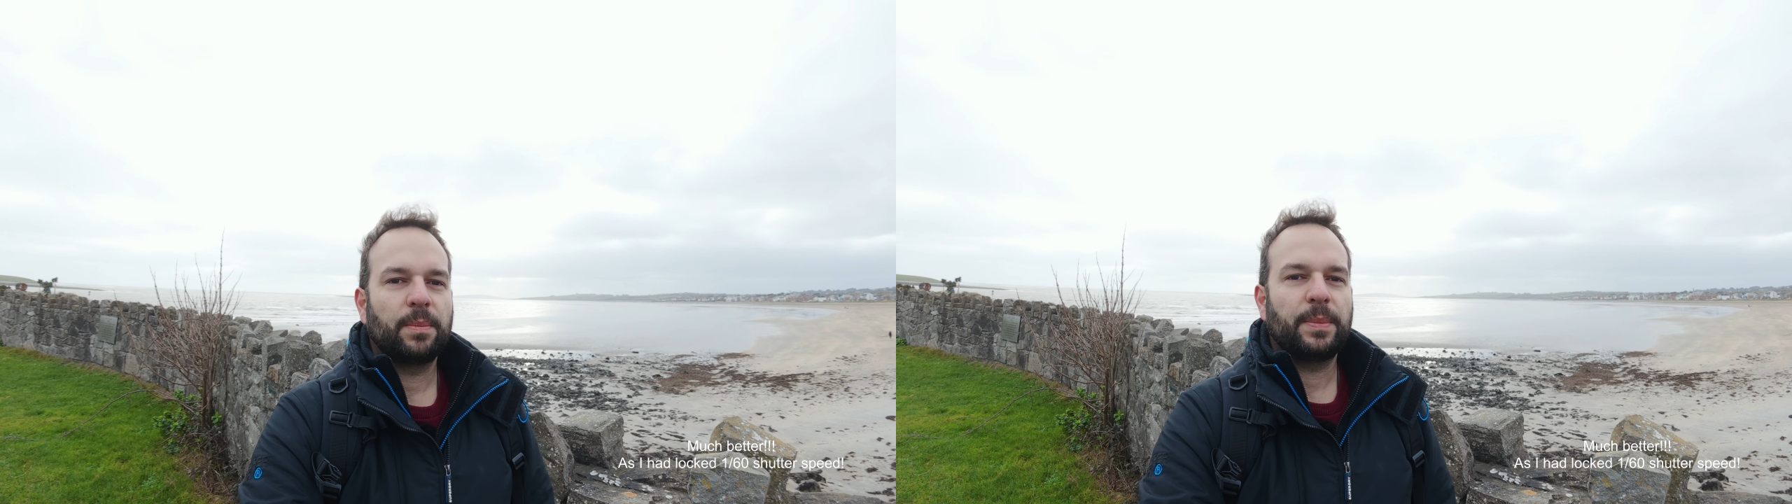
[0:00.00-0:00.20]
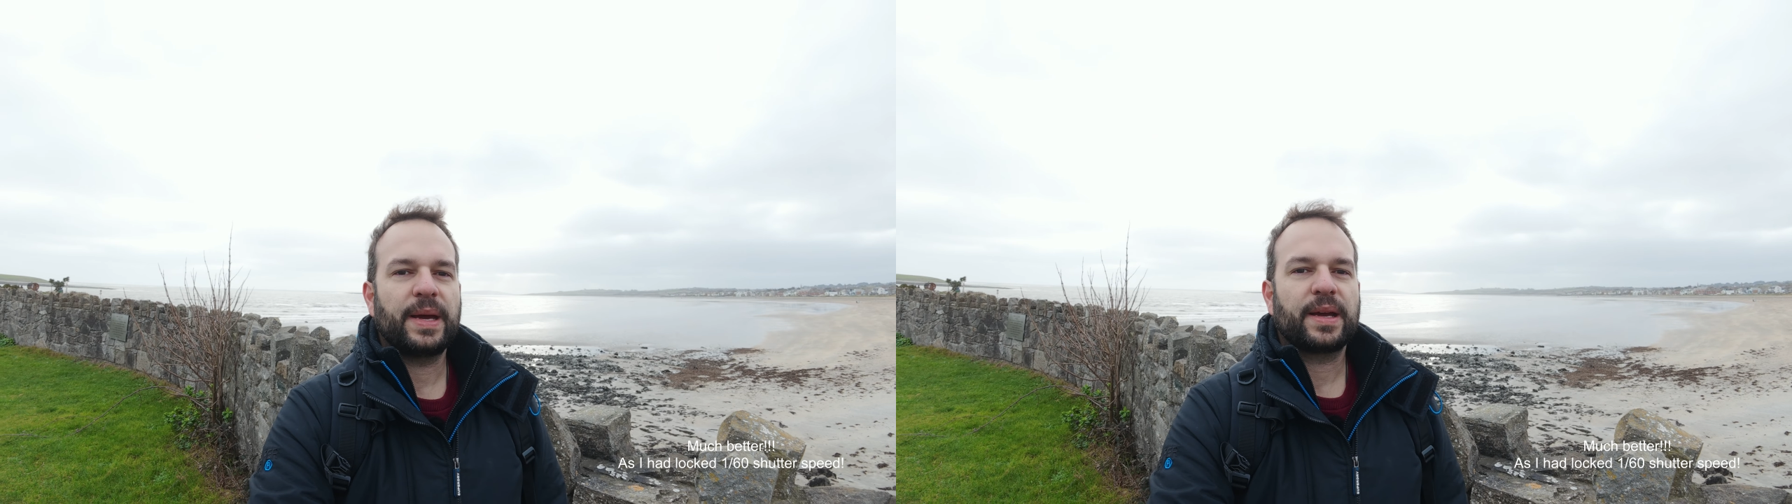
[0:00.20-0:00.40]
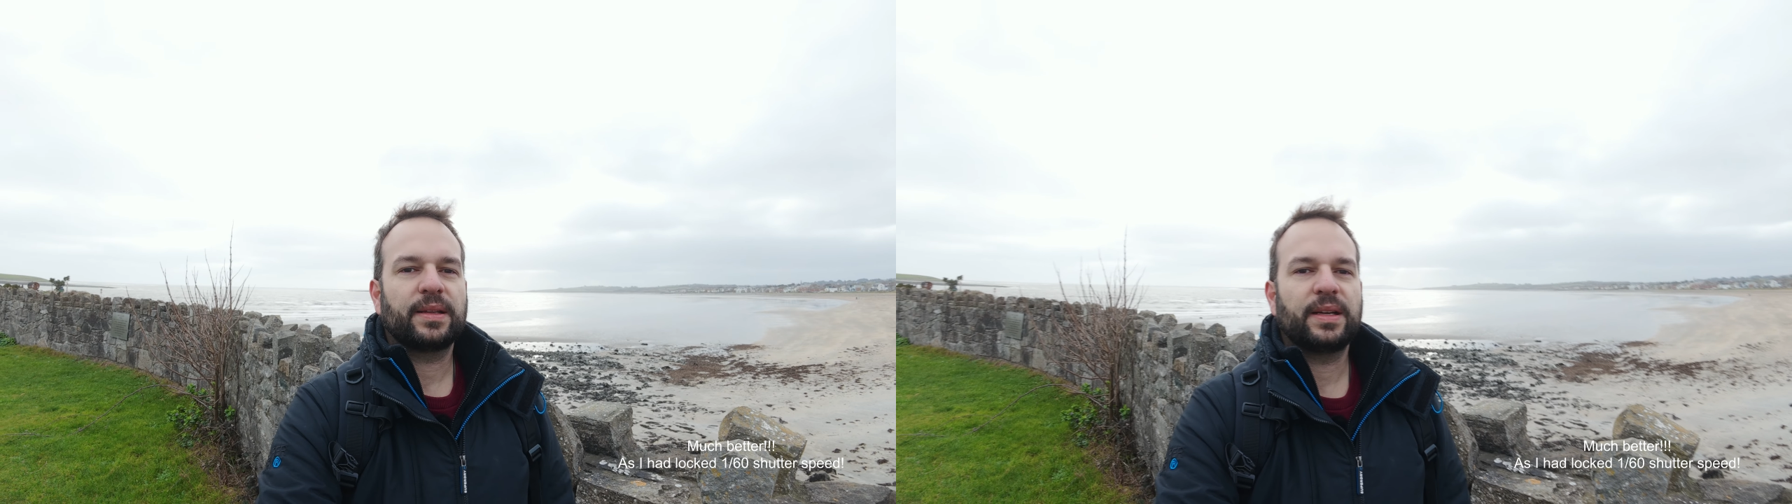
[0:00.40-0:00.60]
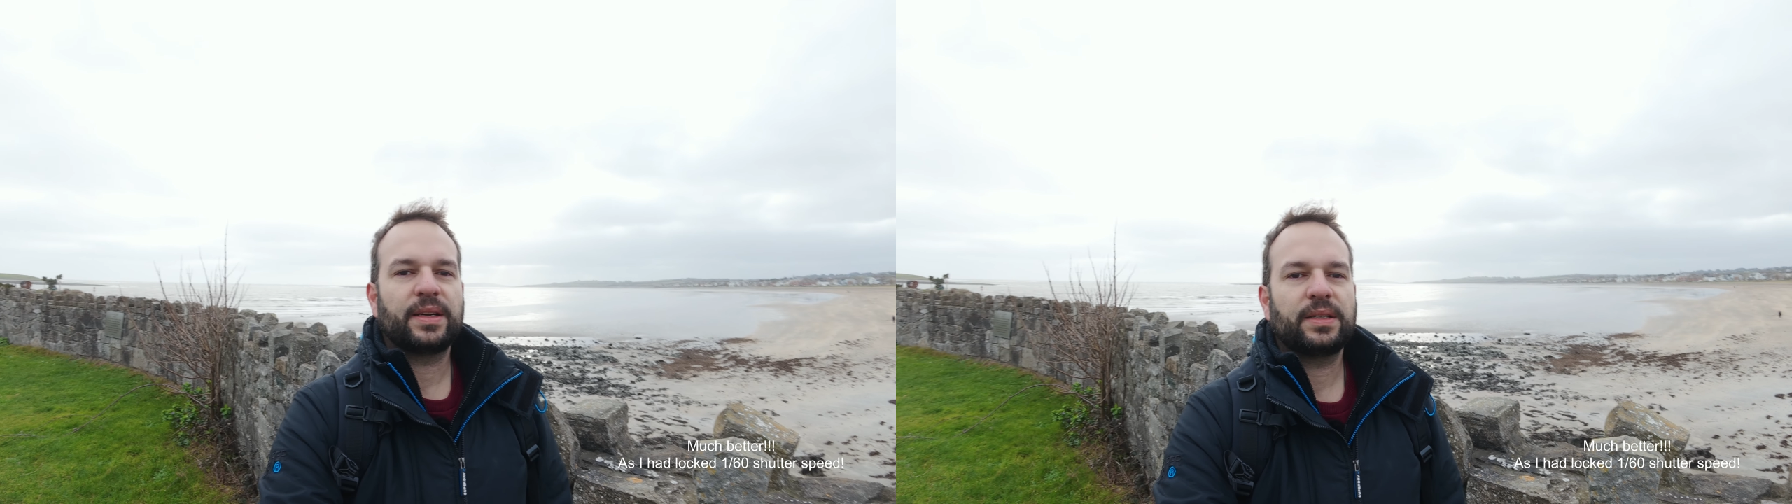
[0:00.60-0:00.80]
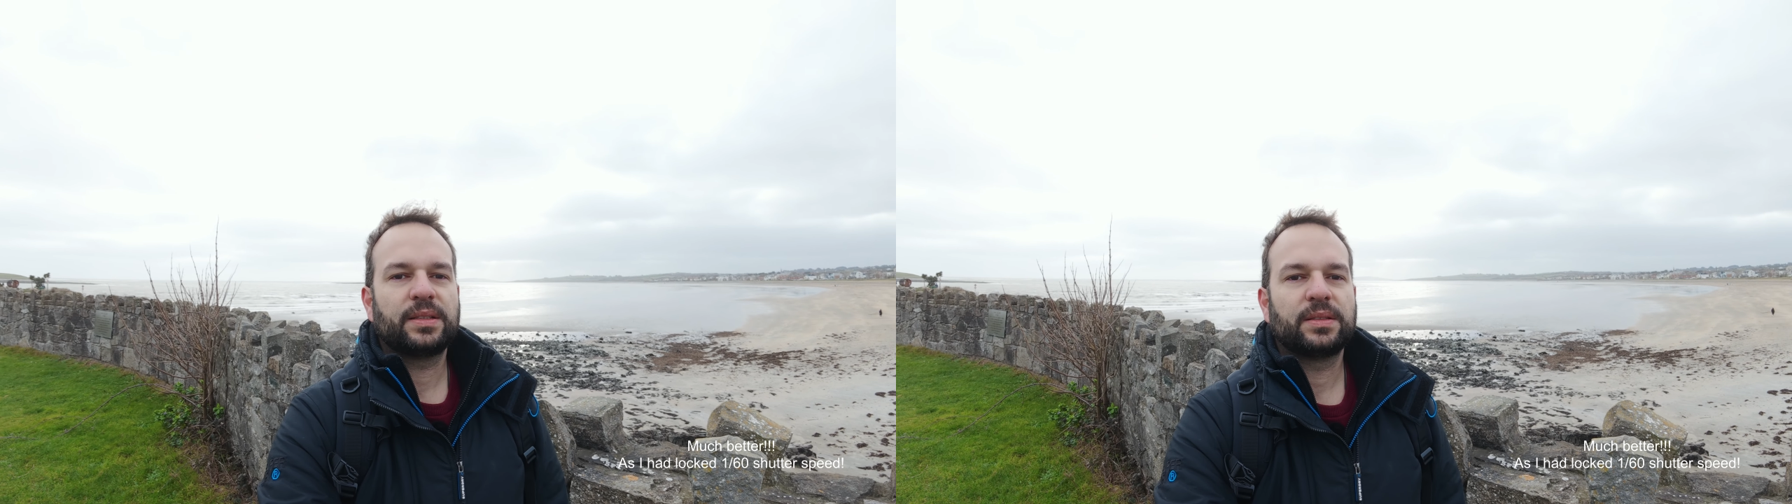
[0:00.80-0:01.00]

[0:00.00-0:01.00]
back there.